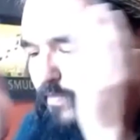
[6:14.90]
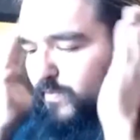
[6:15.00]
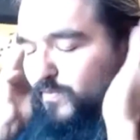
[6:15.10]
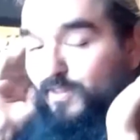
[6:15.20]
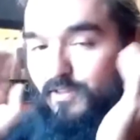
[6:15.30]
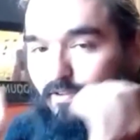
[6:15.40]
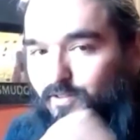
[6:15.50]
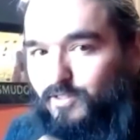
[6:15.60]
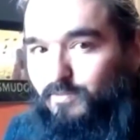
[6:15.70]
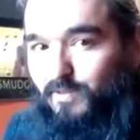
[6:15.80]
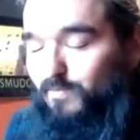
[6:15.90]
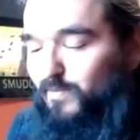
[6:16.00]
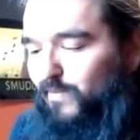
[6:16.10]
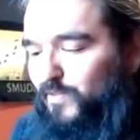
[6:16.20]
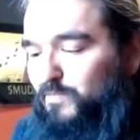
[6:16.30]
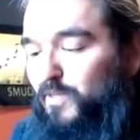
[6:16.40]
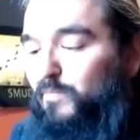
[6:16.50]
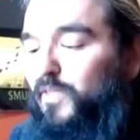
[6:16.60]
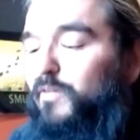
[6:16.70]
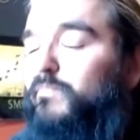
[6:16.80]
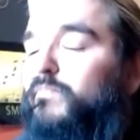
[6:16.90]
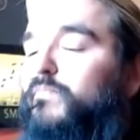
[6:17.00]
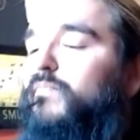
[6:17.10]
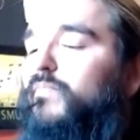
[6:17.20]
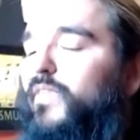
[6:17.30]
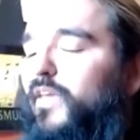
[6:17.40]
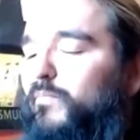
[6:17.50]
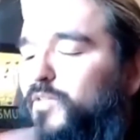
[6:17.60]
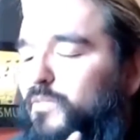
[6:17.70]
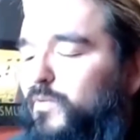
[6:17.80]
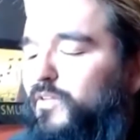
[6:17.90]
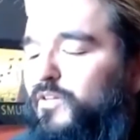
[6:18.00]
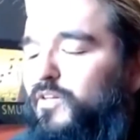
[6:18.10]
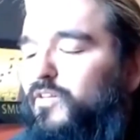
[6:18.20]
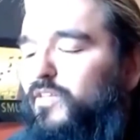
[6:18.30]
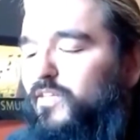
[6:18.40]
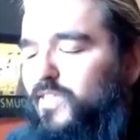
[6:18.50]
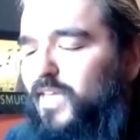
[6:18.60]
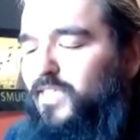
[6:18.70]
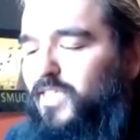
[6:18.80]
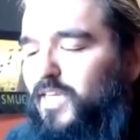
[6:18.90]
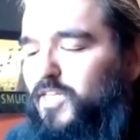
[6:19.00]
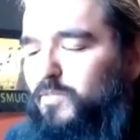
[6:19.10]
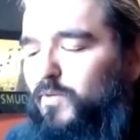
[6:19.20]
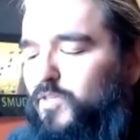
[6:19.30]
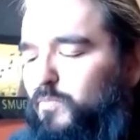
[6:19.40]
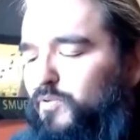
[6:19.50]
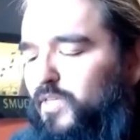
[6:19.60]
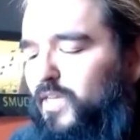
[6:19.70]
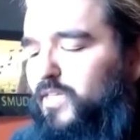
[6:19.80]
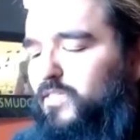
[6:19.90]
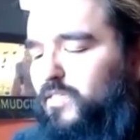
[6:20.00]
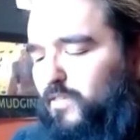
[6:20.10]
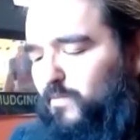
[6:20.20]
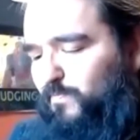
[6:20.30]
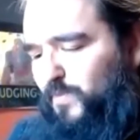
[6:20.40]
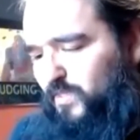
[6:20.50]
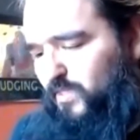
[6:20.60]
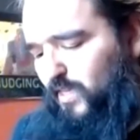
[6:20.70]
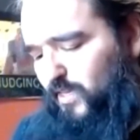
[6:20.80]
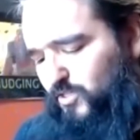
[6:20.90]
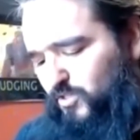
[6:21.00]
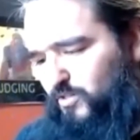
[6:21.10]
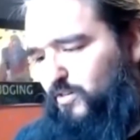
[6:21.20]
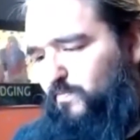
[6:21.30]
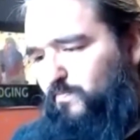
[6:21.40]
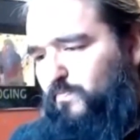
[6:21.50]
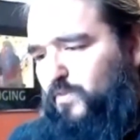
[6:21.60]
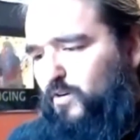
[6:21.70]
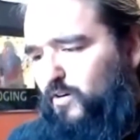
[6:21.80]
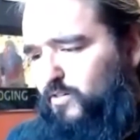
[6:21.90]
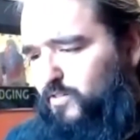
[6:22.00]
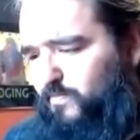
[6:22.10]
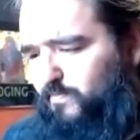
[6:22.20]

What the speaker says: If you like, you can have a smell to help me smell the good, because that sage smells pretty nice. And sage, your heart.